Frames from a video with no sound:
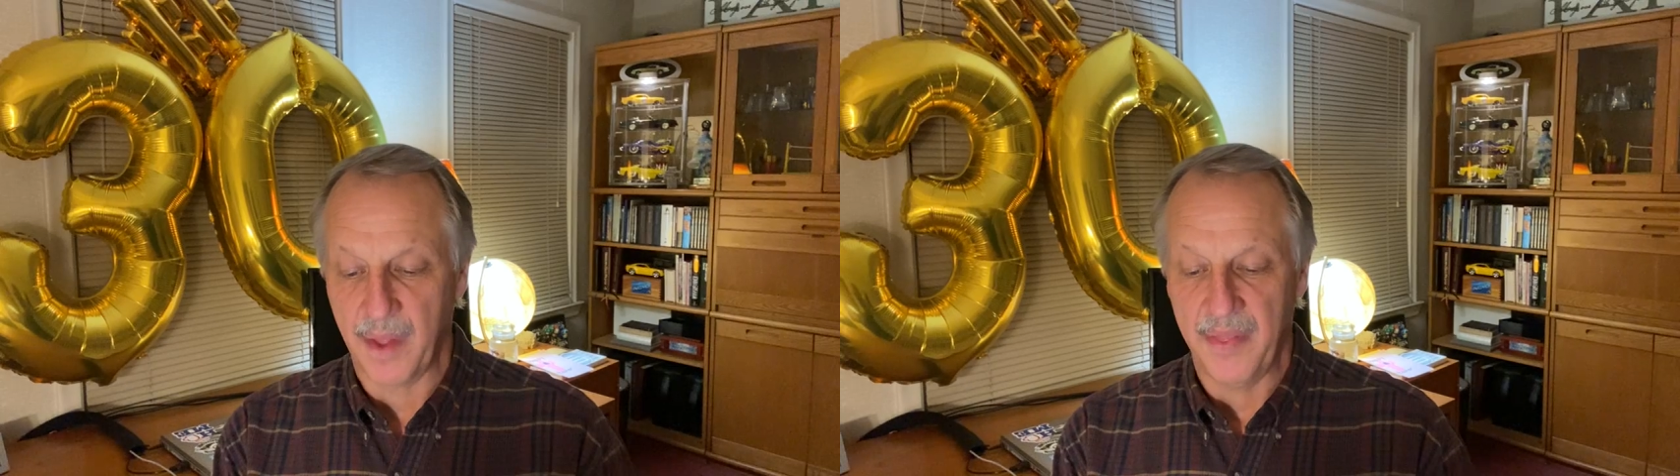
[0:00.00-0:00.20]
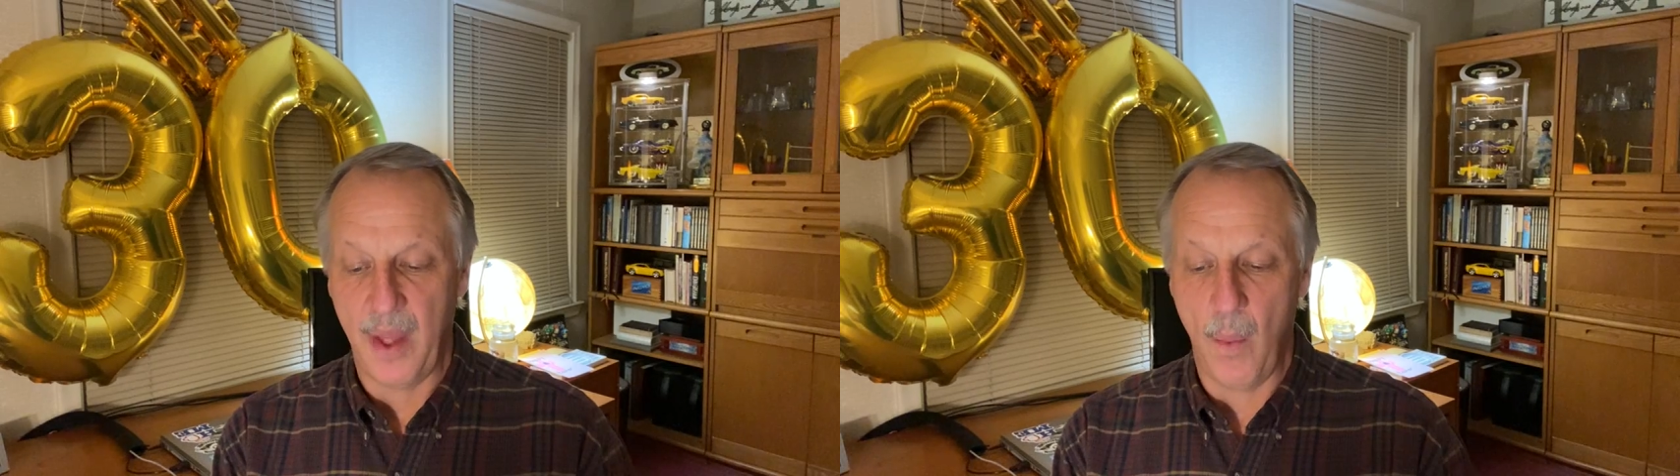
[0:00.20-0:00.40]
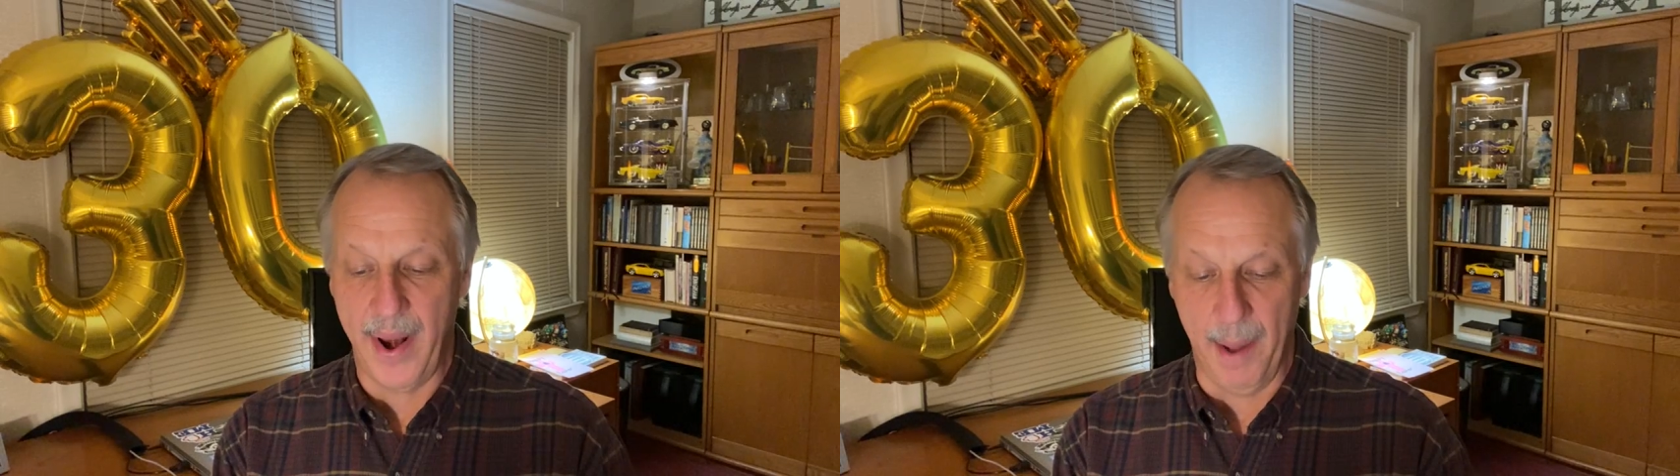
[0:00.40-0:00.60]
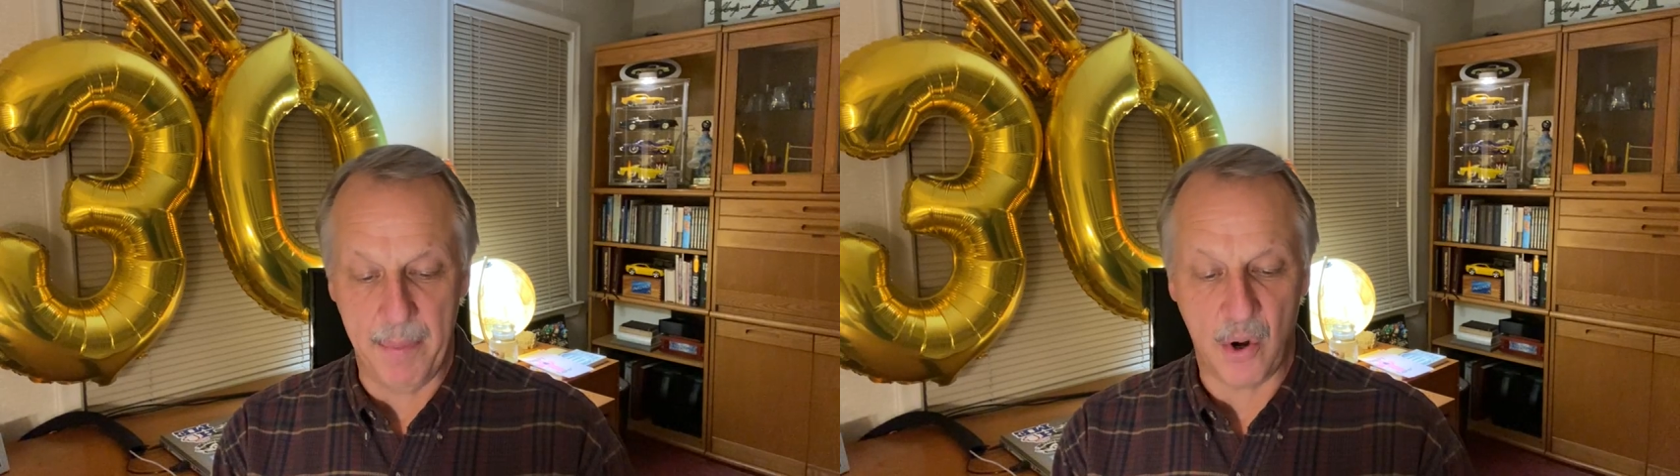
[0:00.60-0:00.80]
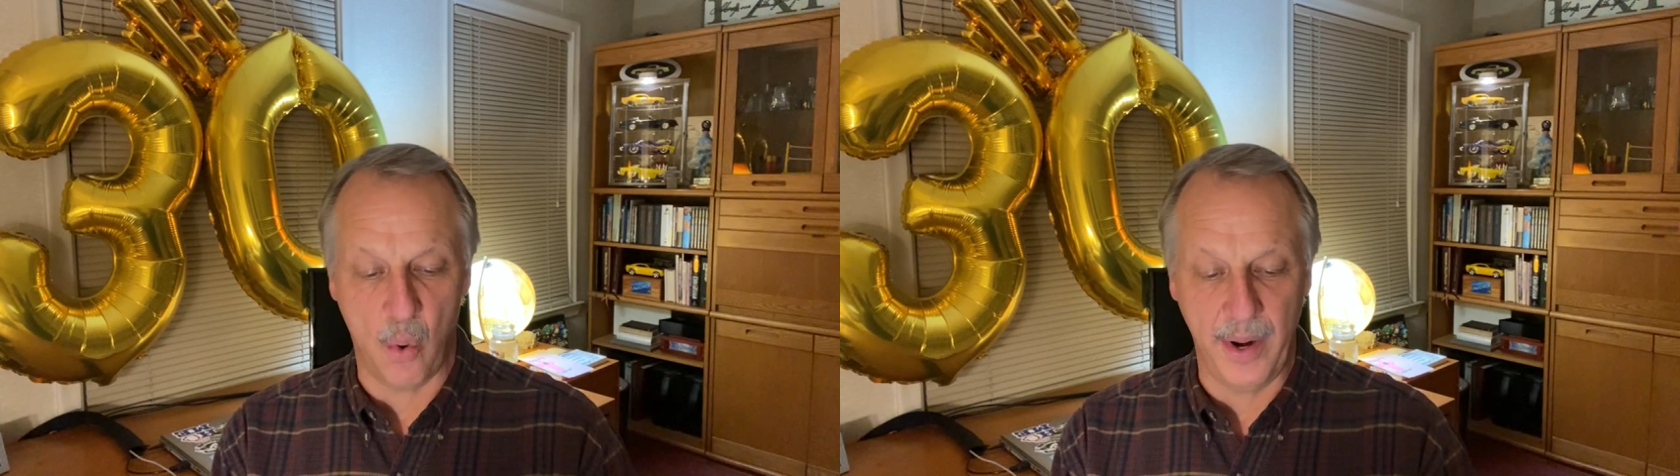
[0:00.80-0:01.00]
they went up
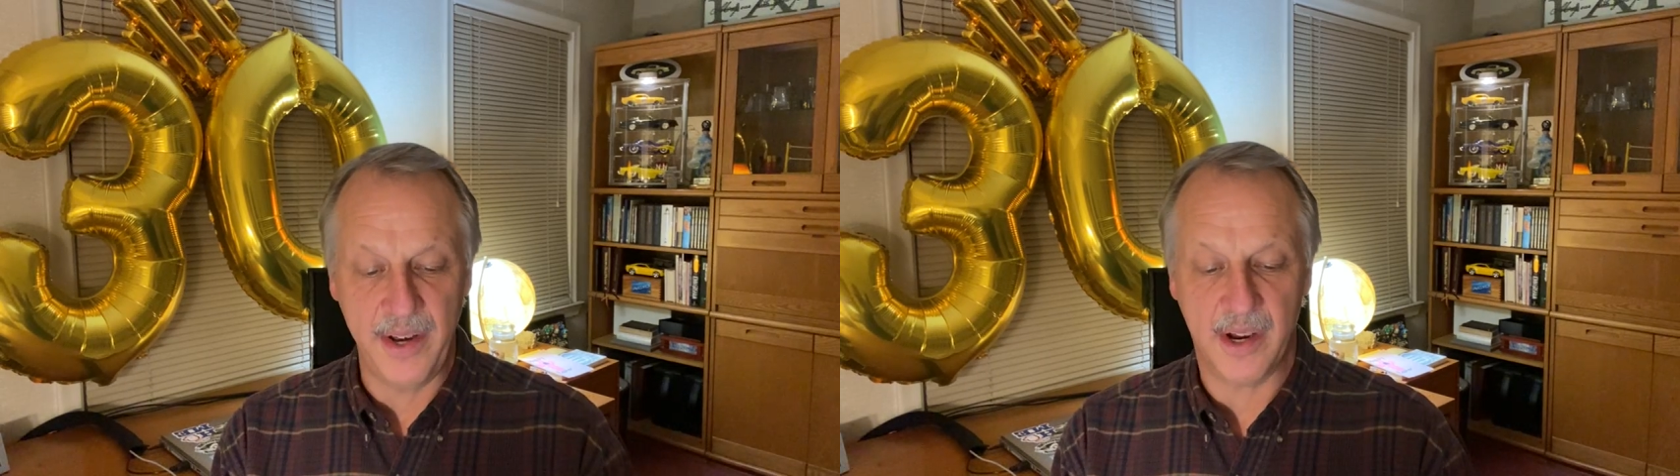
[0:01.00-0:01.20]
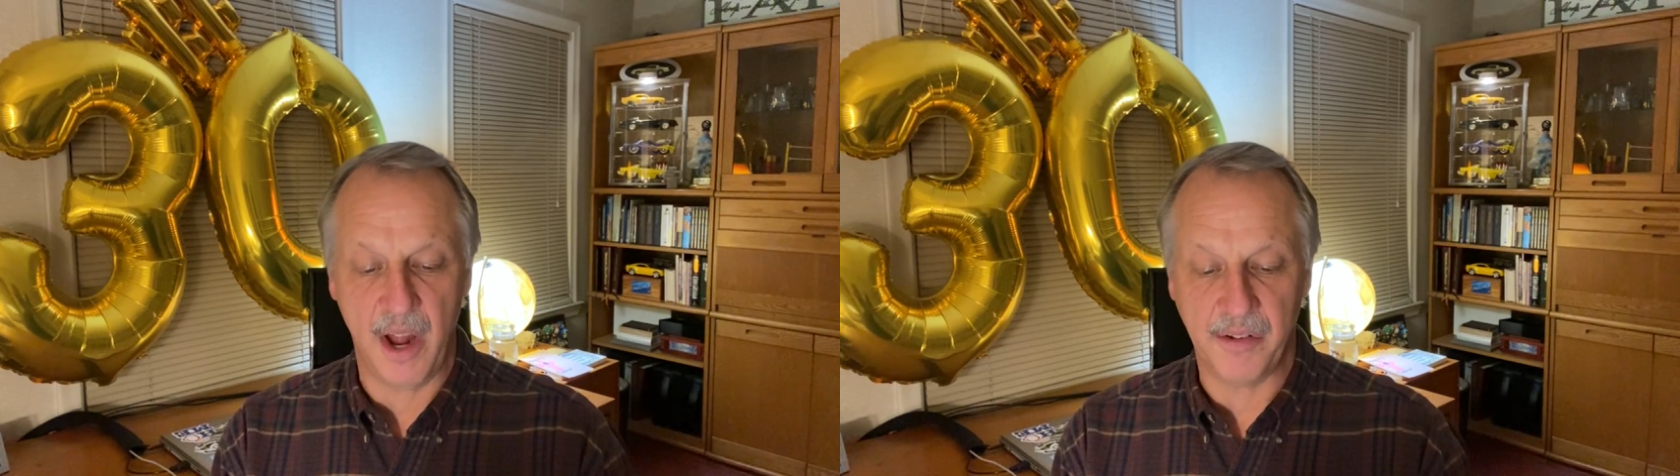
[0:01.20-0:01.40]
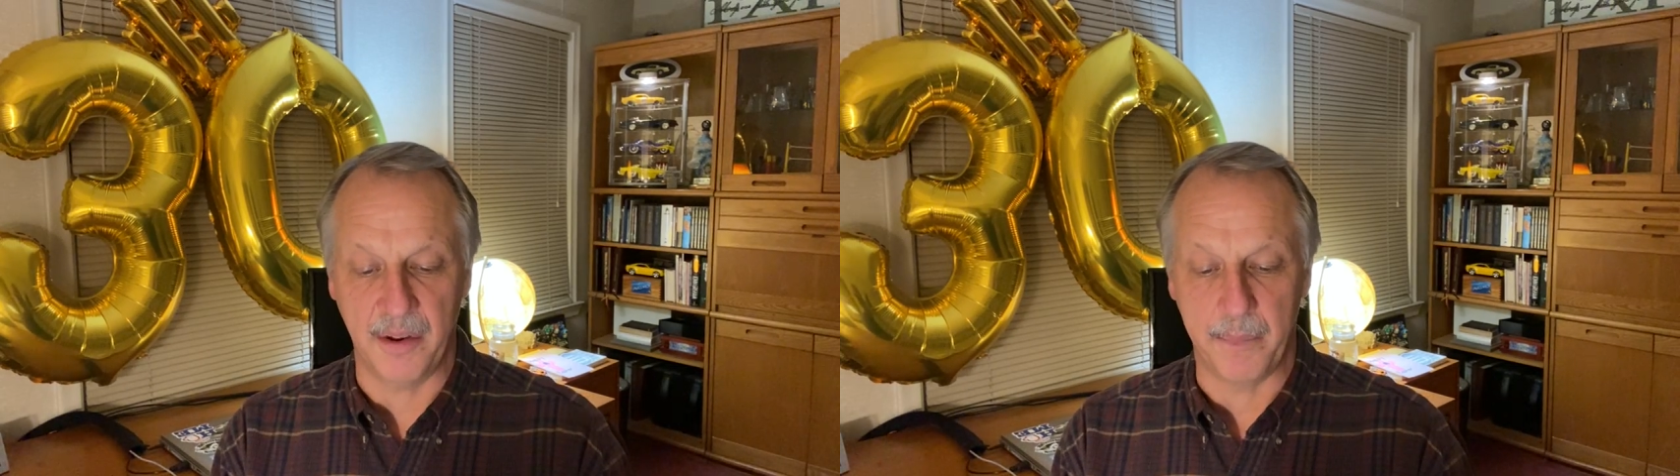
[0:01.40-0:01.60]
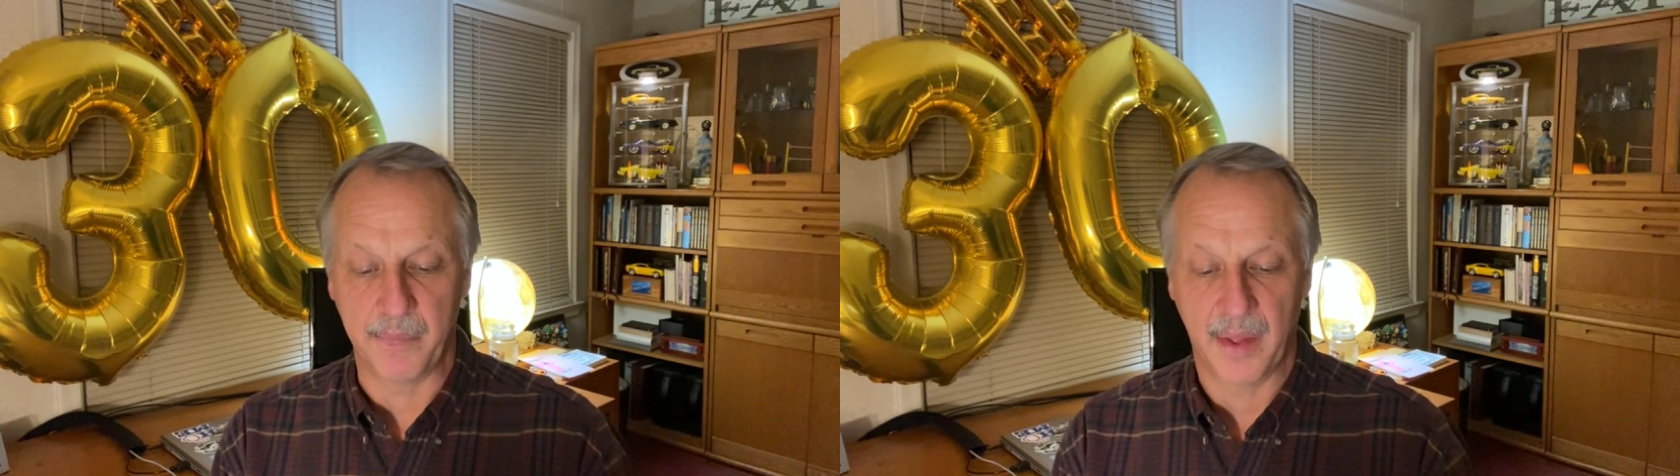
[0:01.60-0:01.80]
according to custom.